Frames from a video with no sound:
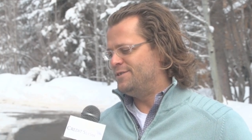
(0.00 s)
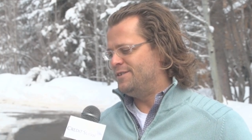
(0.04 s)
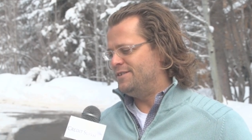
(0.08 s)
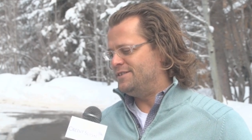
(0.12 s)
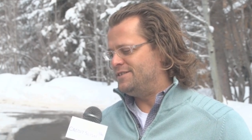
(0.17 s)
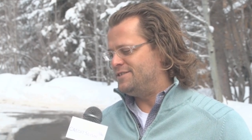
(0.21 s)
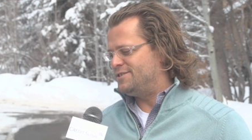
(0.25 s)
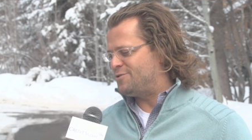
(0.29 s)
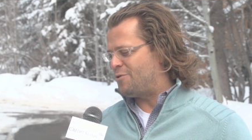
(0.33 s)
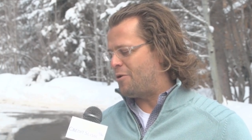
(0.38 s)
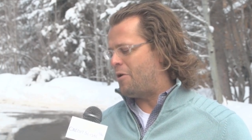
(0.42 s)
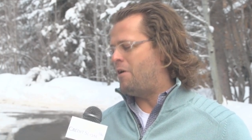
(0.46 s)

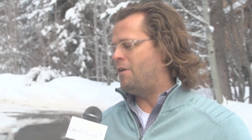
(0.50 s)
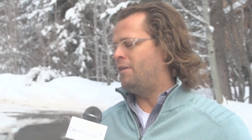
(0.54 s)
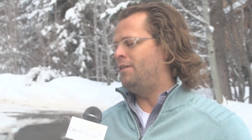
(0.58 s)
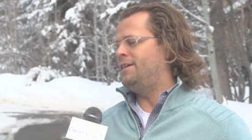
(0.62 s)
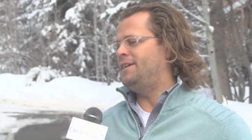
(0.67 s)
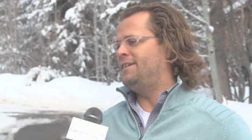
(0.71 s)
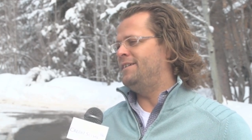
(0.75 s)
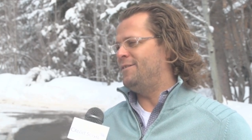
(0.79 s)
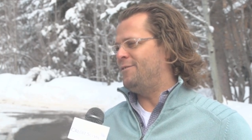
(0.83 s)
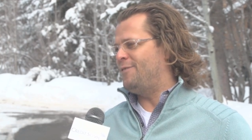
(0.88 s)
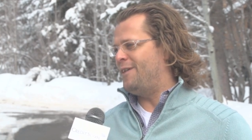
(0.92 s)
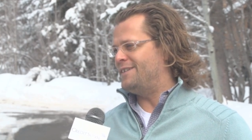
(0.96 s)

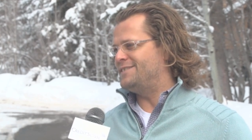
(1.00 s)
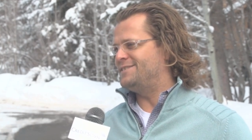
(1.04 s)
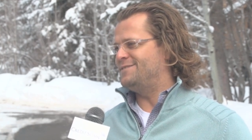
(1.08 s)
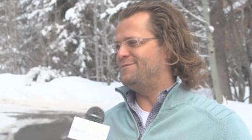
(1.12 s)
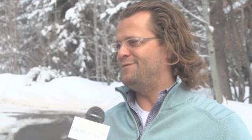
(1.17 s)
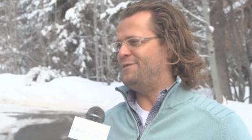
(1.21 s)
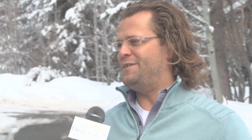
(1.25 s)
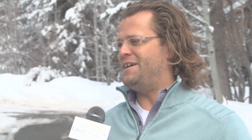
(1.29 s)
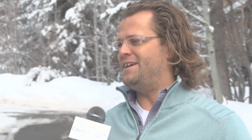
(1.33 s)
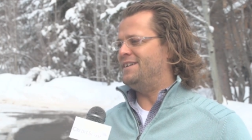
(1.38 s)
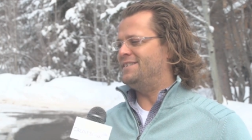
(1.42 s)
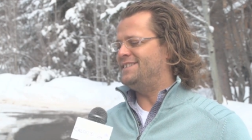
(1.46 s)
strongly and
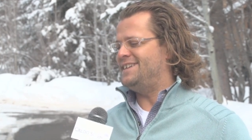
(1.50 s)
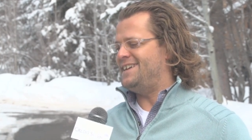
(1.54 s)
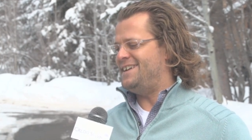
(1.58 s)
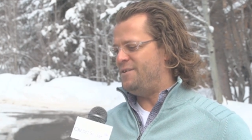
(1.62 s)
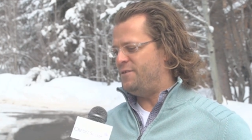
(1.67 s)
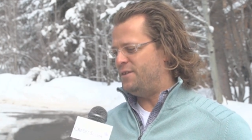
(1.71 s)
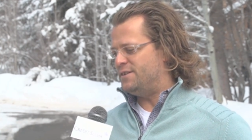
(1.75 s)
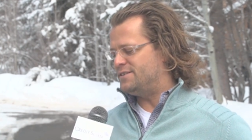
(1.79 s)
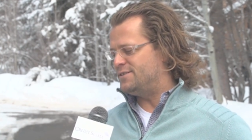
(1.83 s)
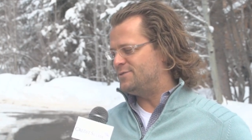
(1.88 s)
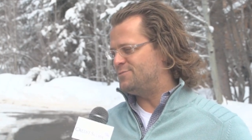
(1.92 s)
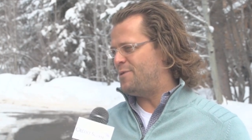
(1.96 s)
aggressively and say,
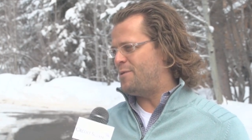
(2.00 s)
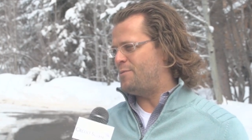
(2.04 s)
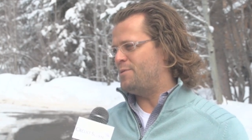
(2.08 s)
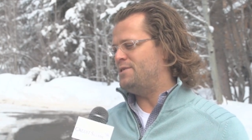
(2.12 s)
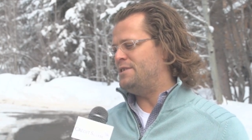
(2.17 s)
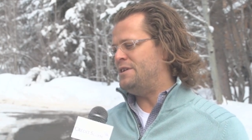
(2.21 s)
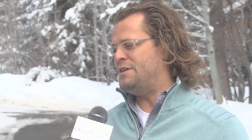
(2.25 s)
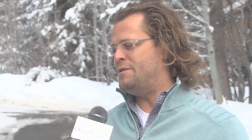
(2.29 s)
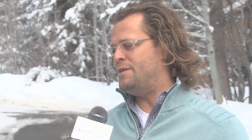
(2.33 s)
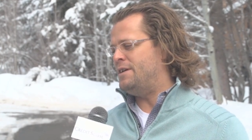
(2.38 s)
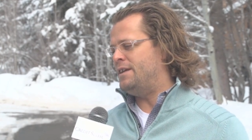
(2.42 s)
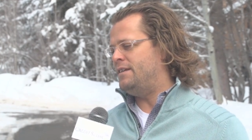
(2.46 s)
no, this is what
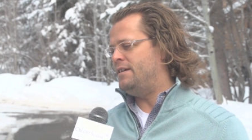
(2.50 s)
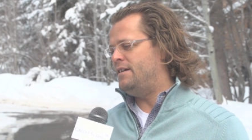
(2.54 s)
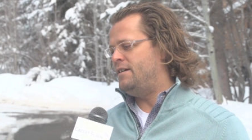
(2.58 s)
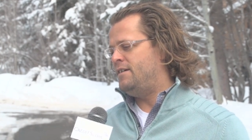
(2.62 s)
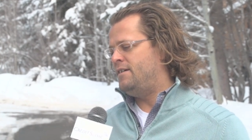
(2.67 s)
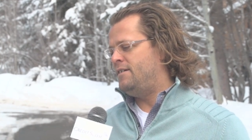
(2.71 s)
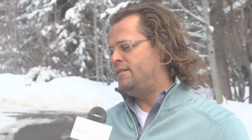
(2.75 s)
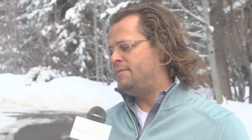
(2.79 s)
we're doing.